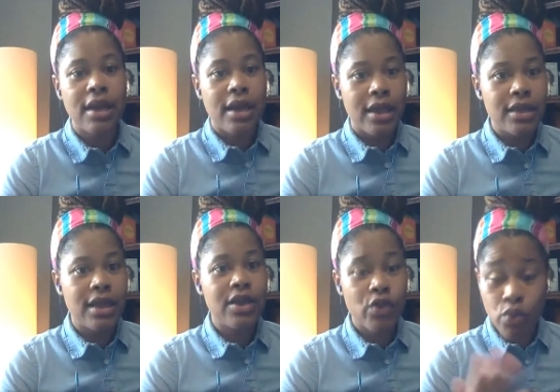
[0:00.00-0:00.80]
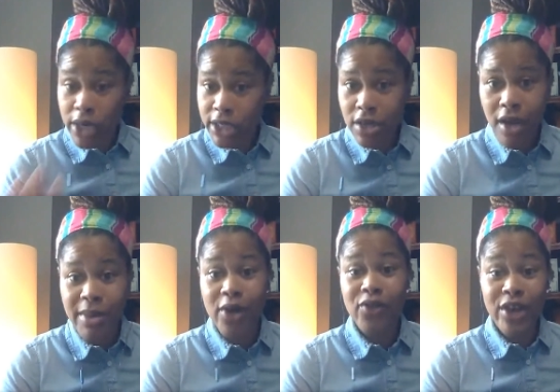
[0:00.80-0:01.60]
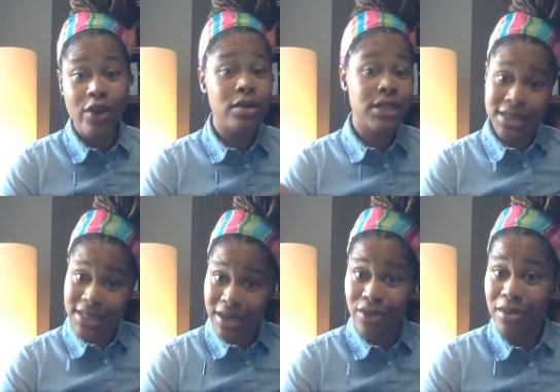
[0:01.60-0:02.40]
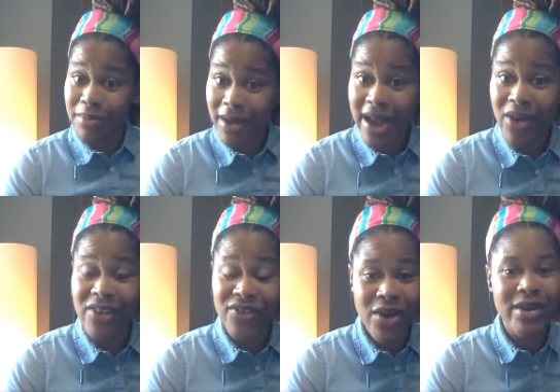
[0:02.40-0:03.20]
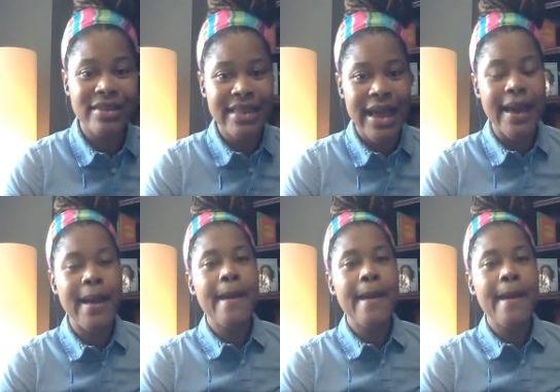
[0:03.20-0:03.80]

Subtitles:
And then if we want to talk about failures, I could tell you about how I failed at that.